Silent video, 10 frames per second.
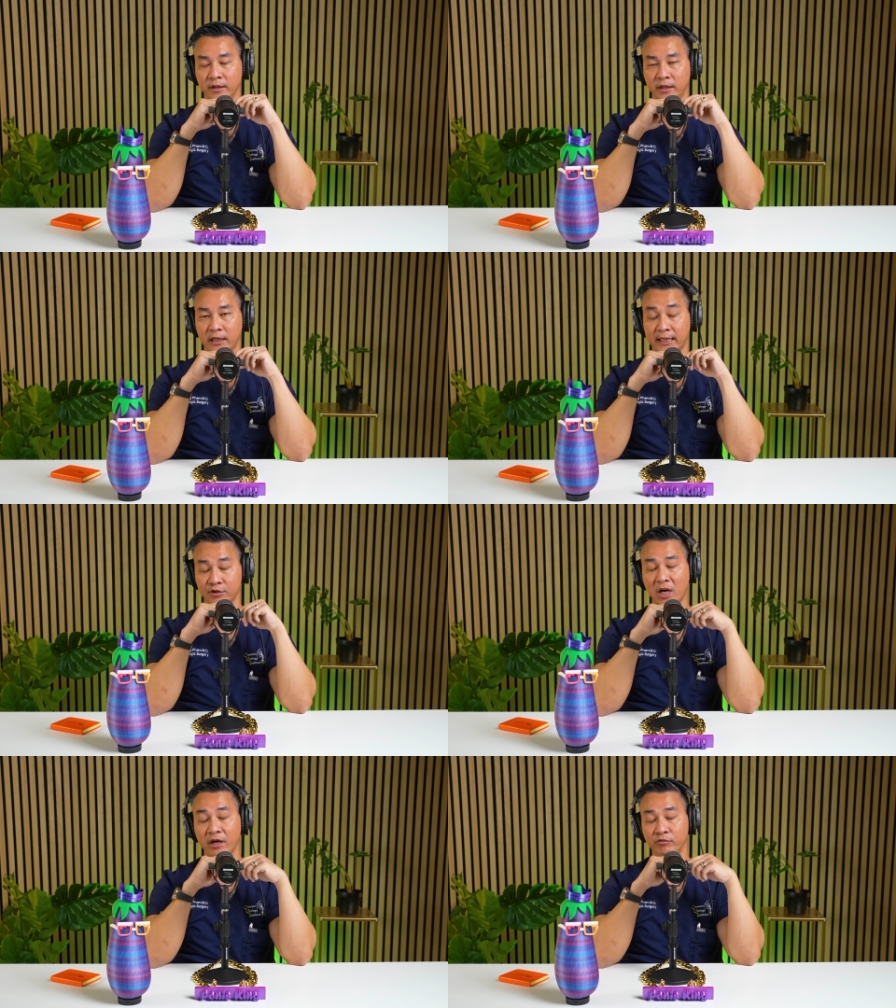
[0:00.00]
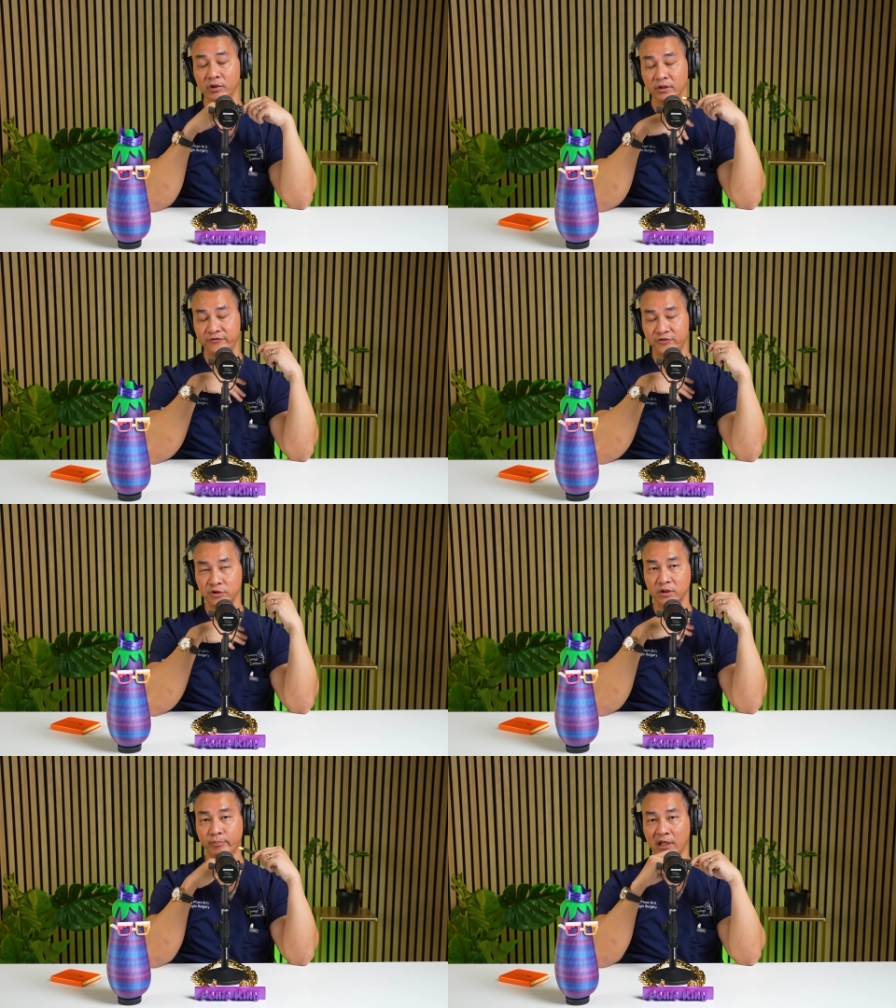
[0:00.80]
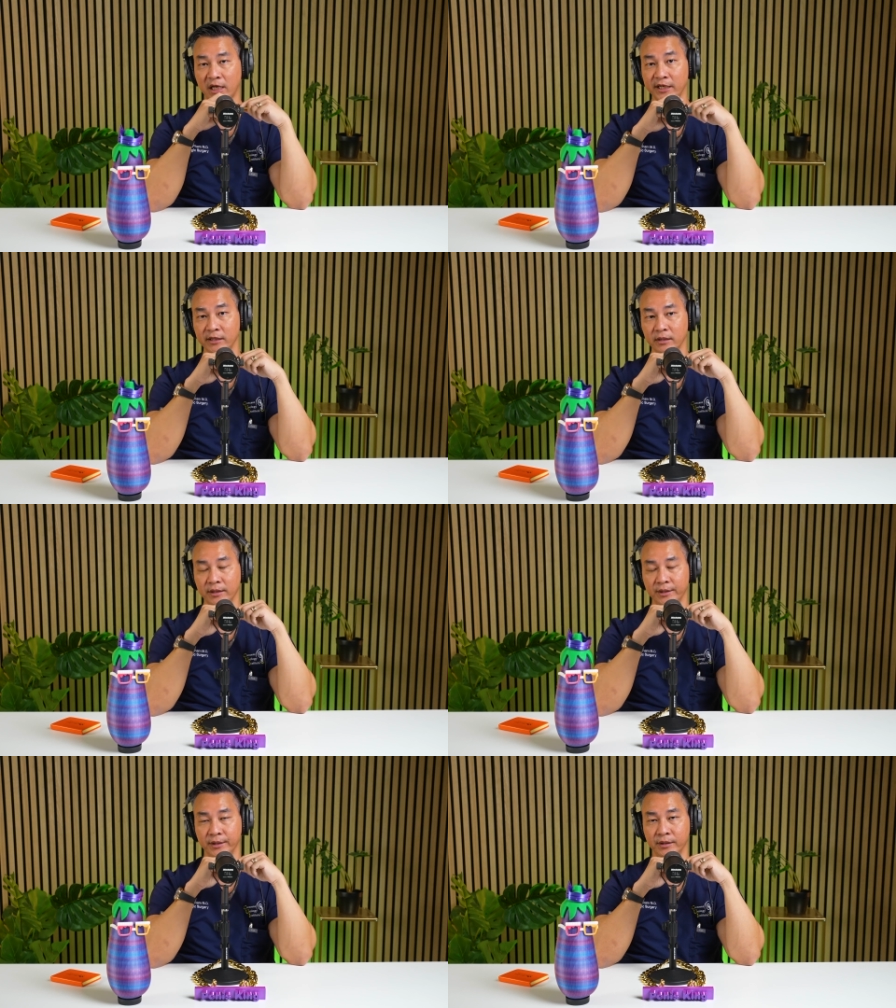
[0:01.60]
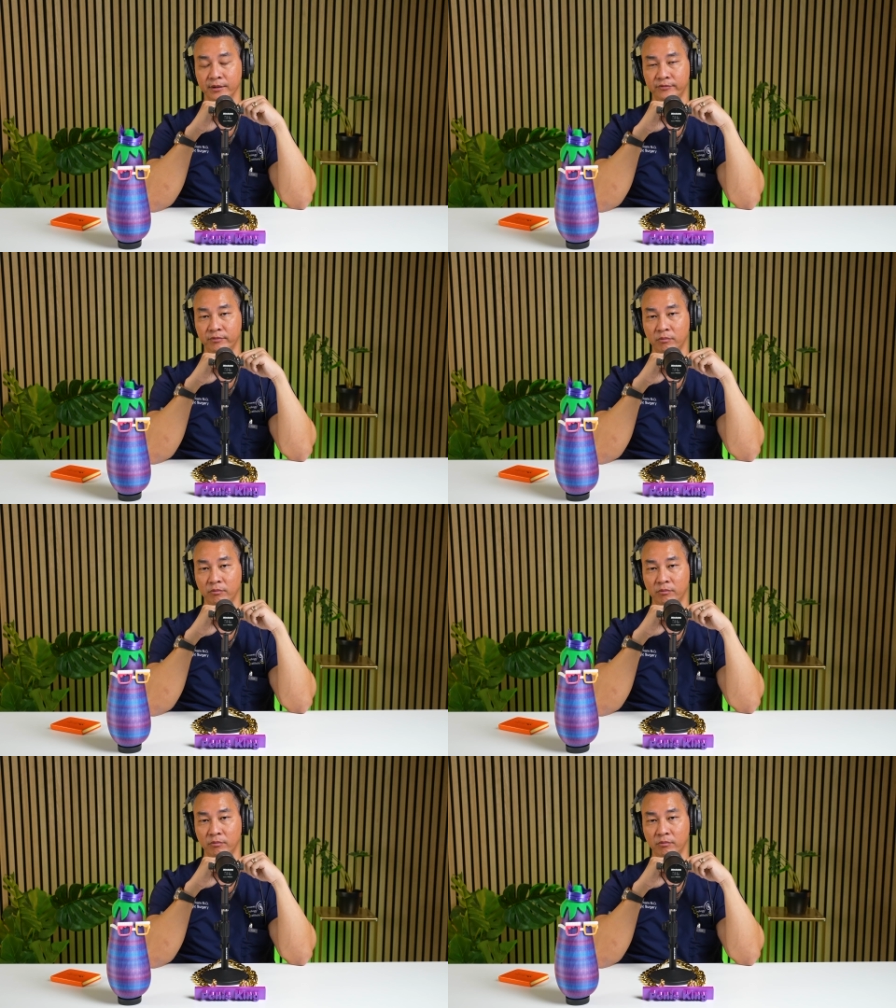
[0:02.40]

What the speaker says: and that's why I really feel the plight of